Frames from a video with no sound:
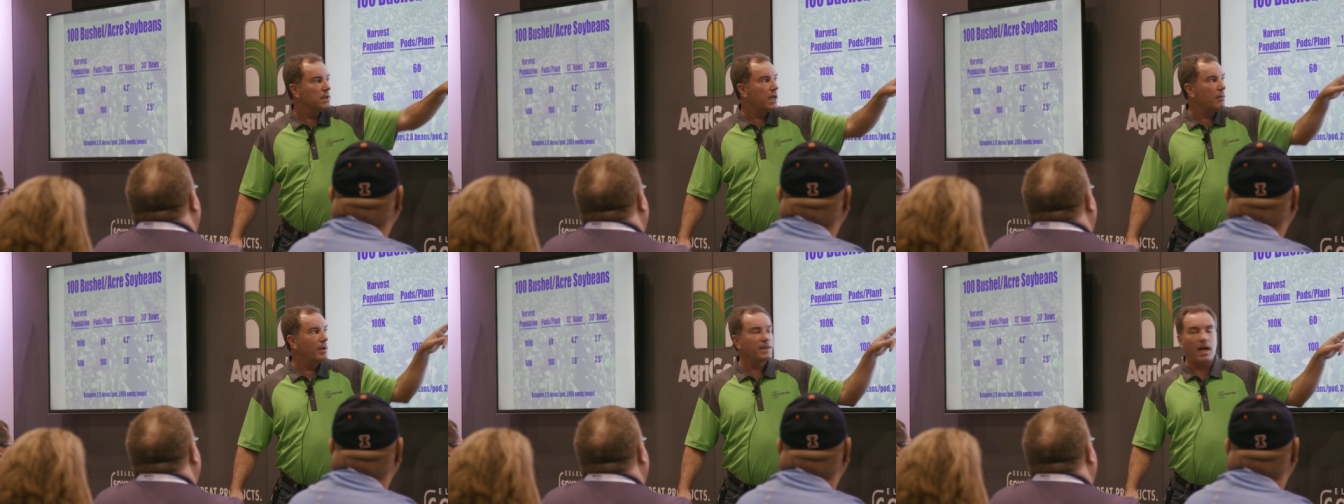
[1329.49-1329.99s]

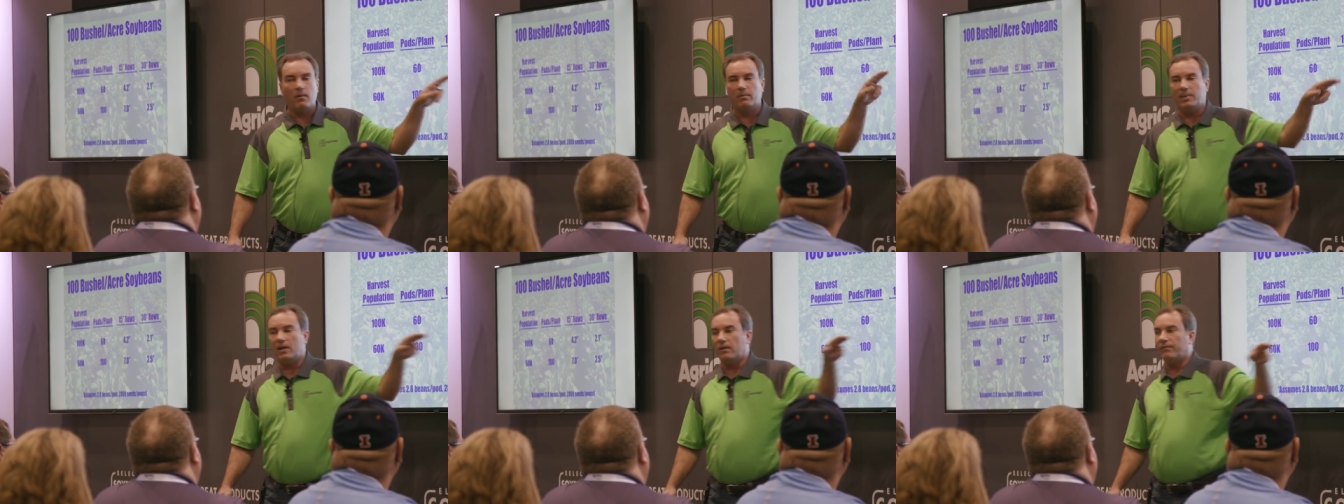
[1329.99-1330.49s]
Okay, what that
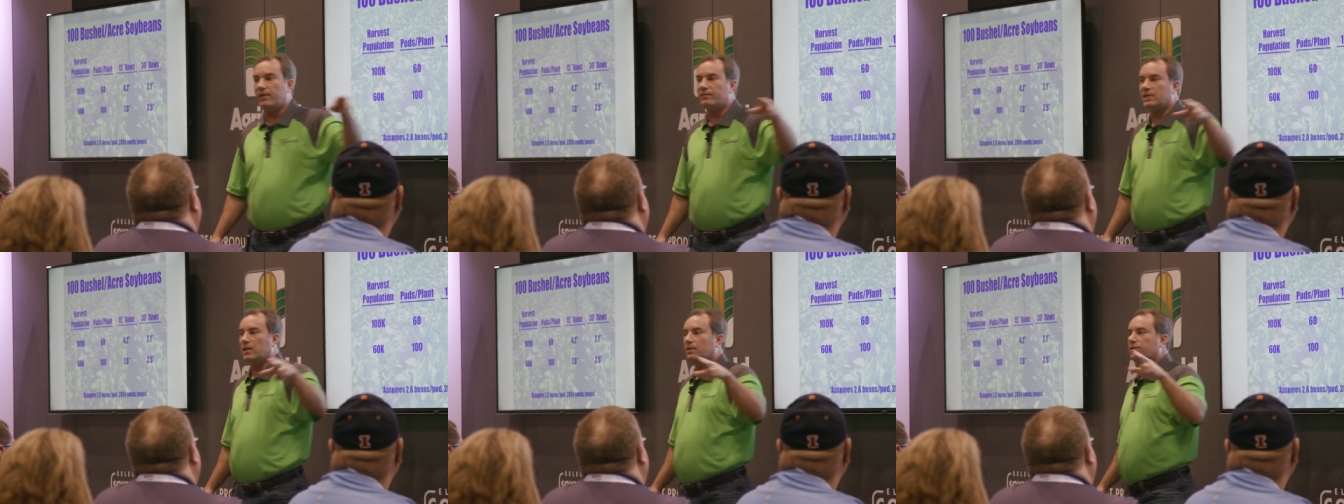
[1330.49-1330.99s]
would be on
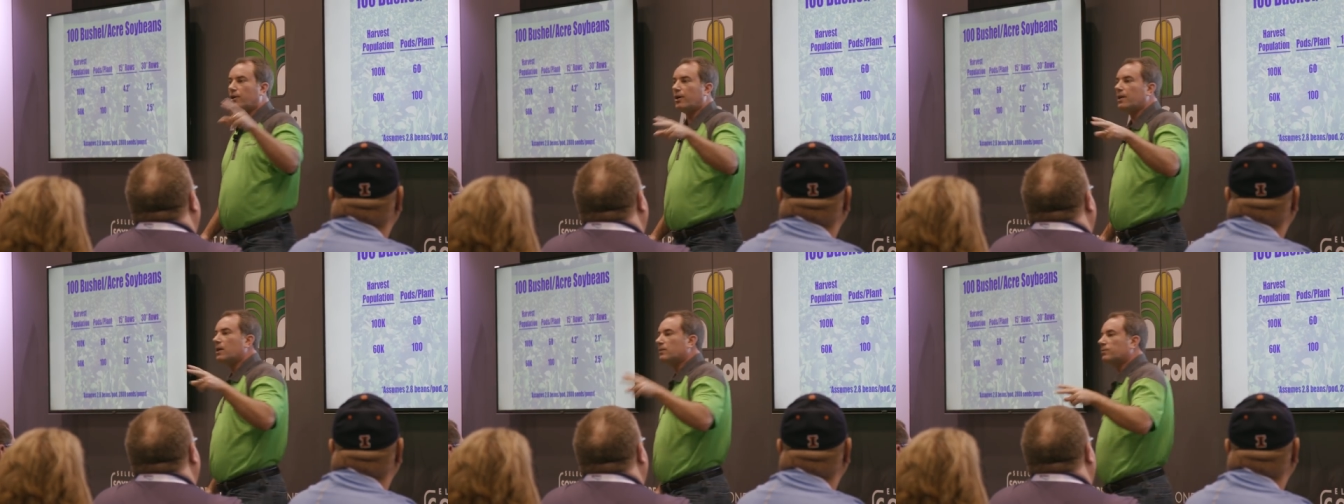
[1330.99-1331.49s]
15 and
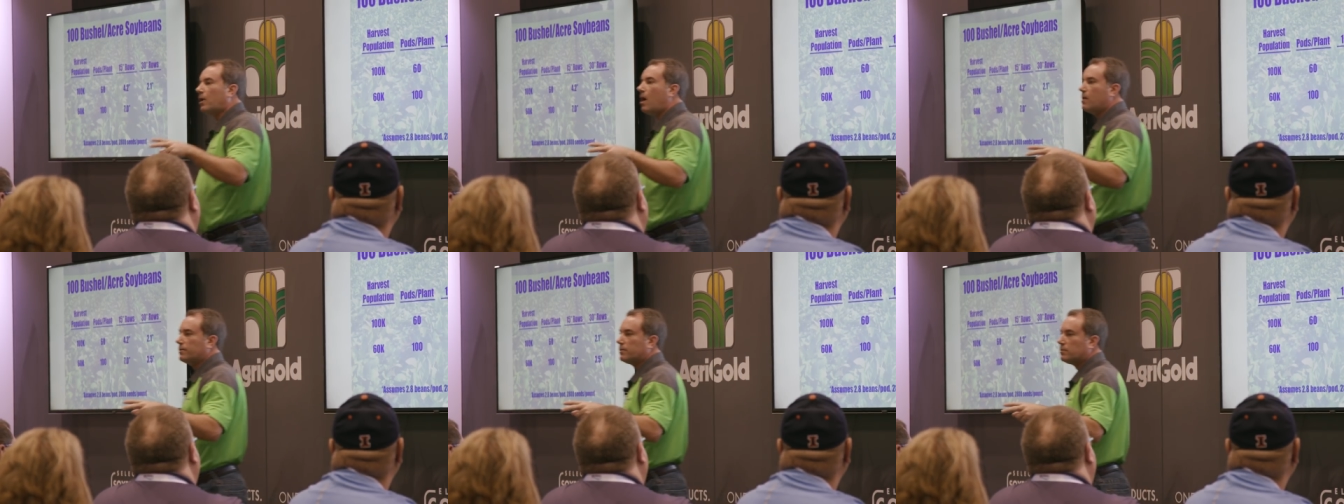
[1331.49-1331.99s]
30 inch
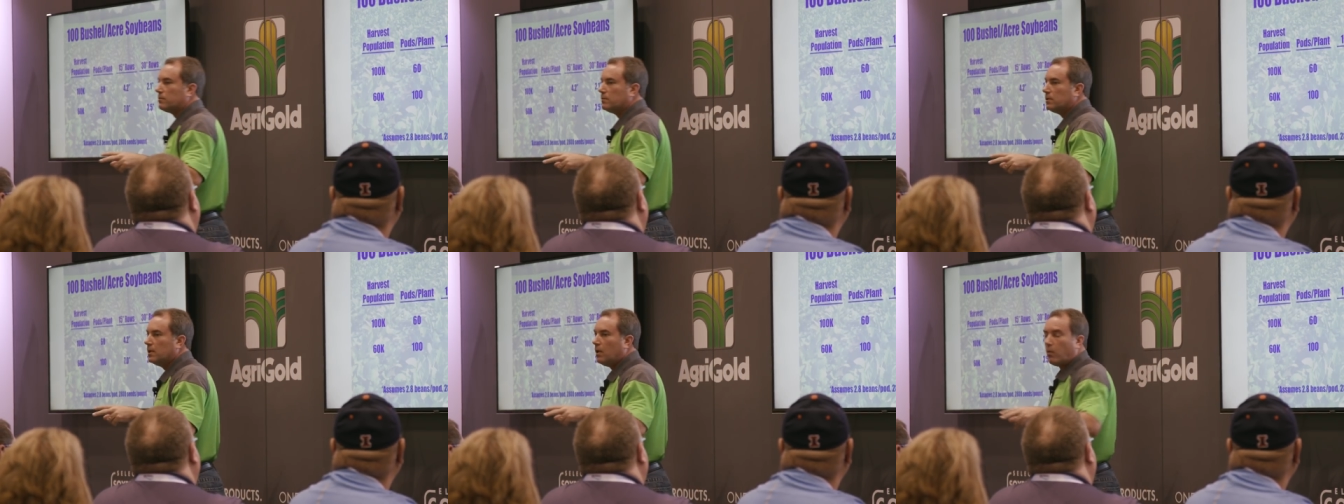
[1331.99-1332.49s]
rows.
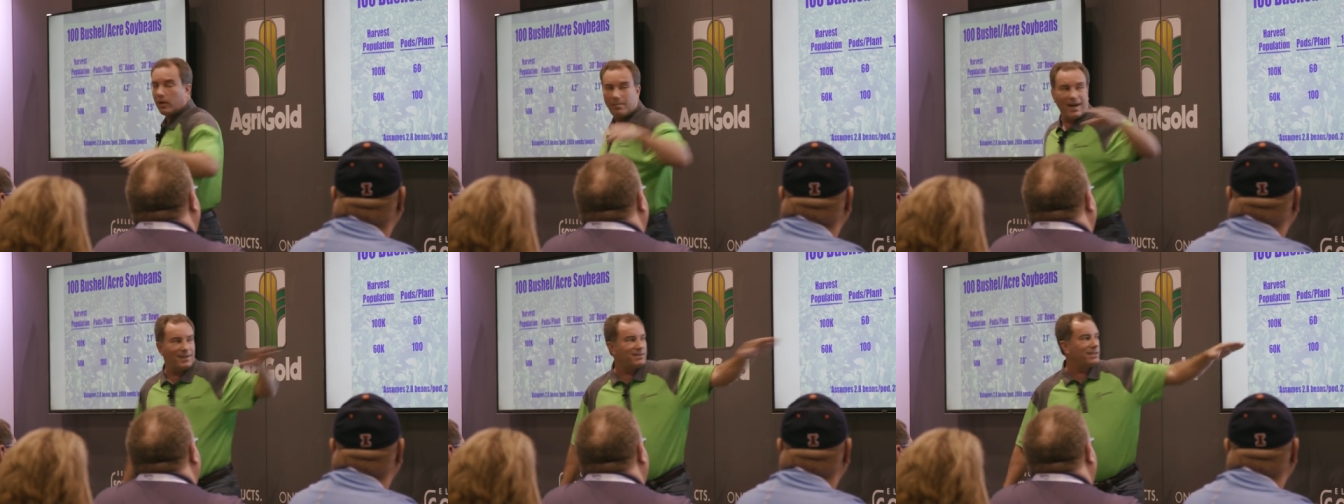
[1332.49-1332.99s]
What
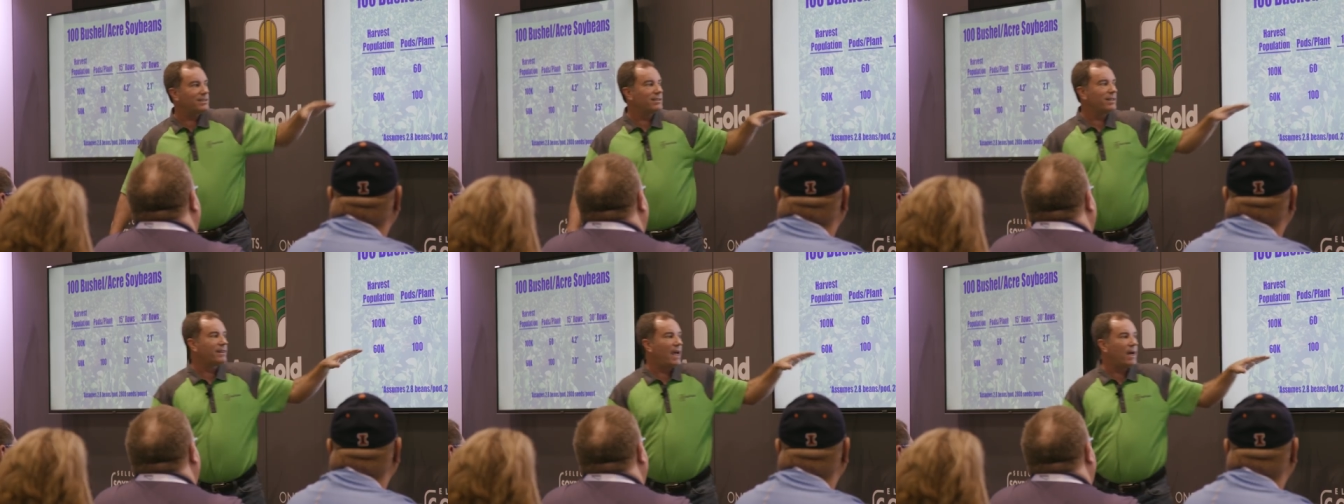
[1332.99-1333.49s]
about at
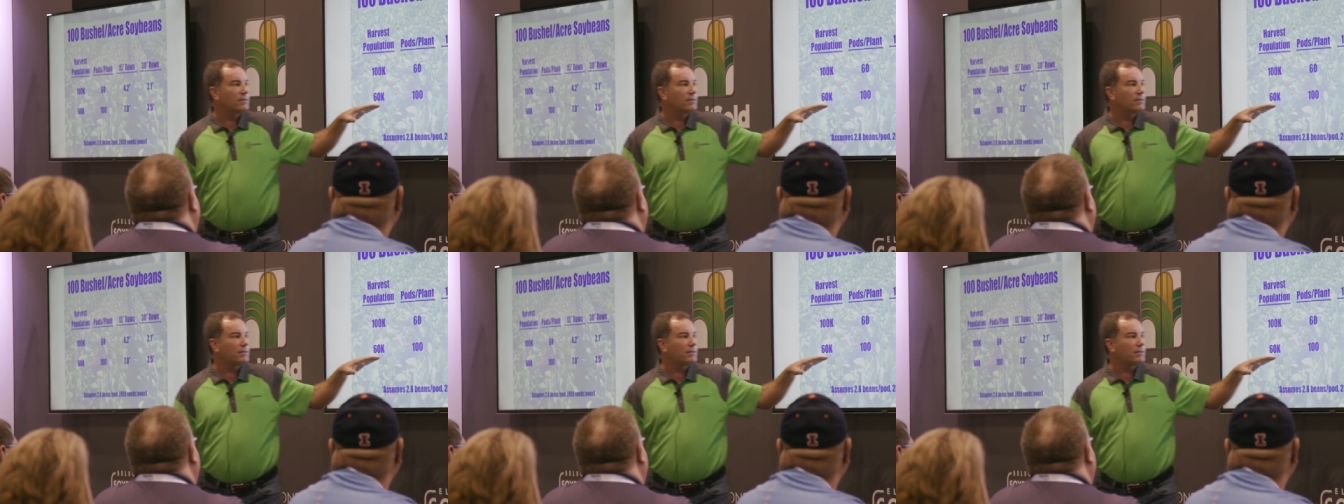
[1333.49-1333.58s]
60,000?